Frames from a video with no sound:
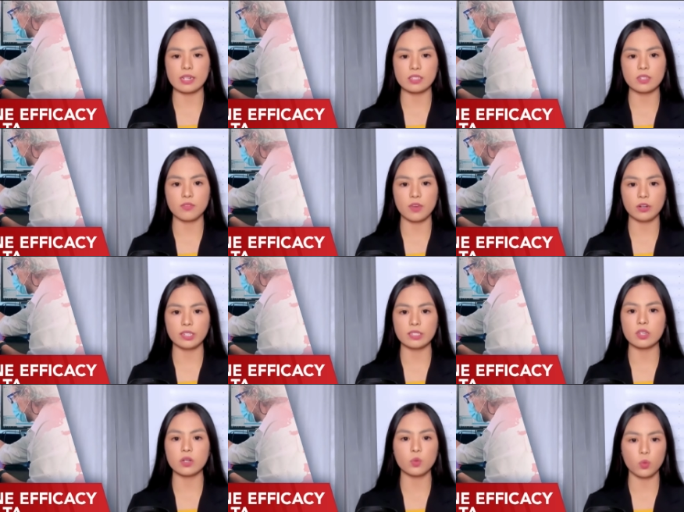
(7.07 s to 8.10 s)
Delta
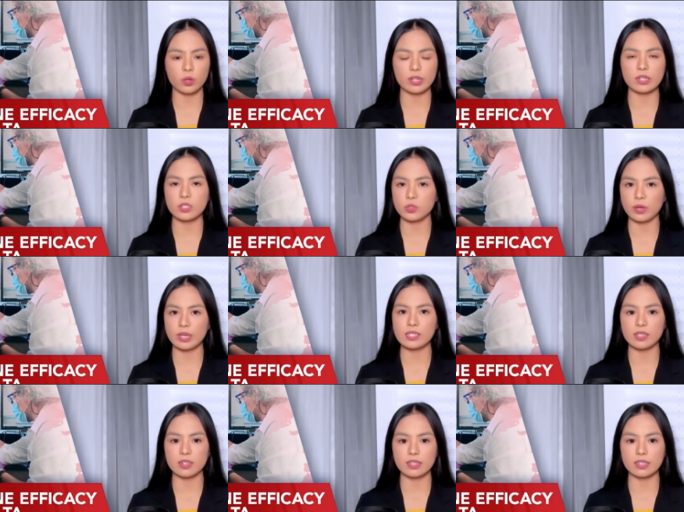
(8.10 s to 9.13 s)
variant, according to a
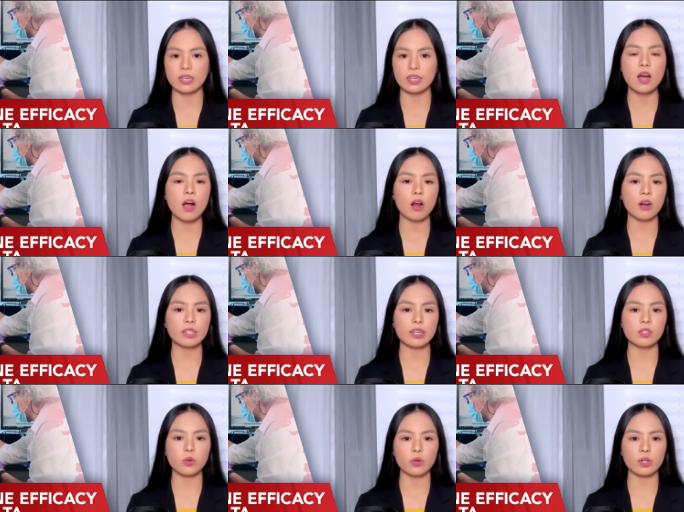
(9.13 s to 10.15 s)
study.
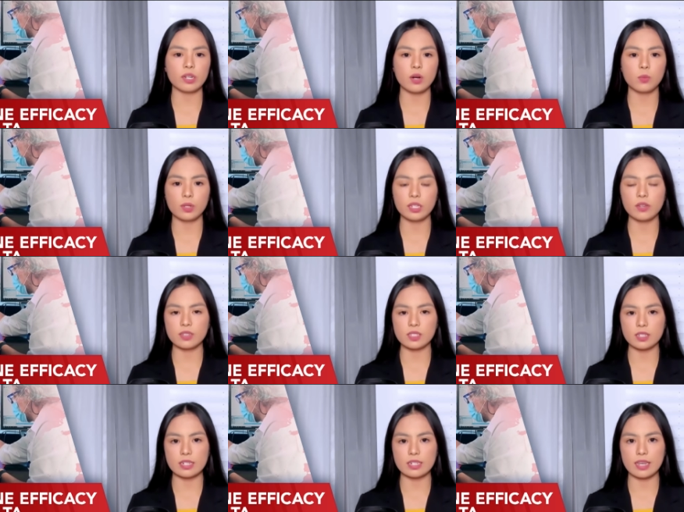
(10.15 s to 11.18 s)
RK Lorca will give us
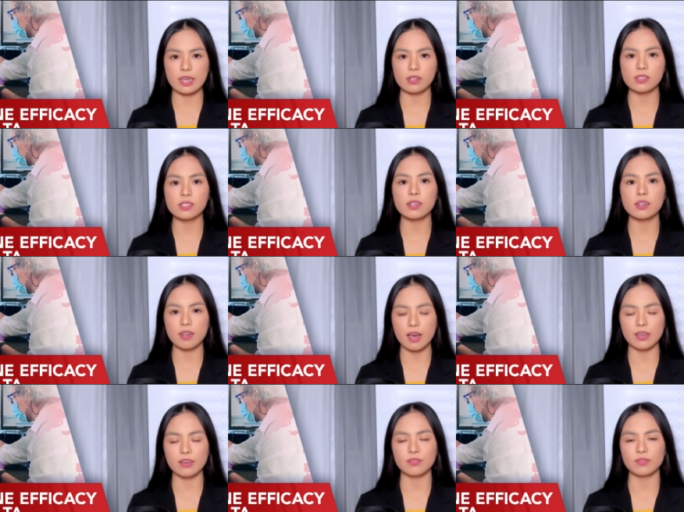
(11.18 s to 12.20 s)
the details
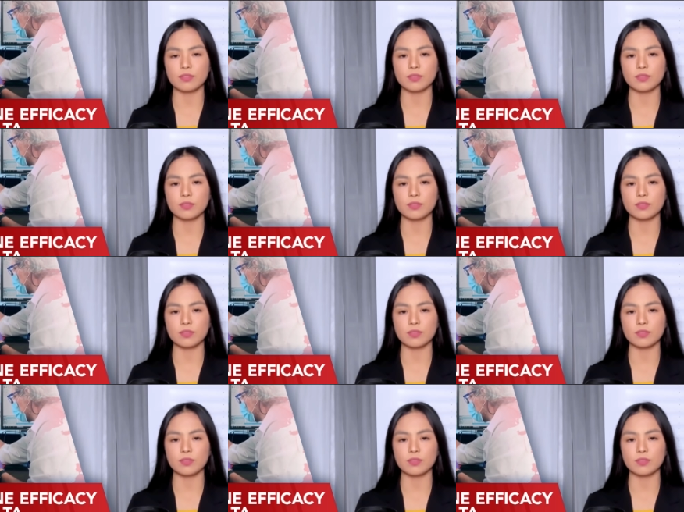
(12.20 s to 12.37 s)
live.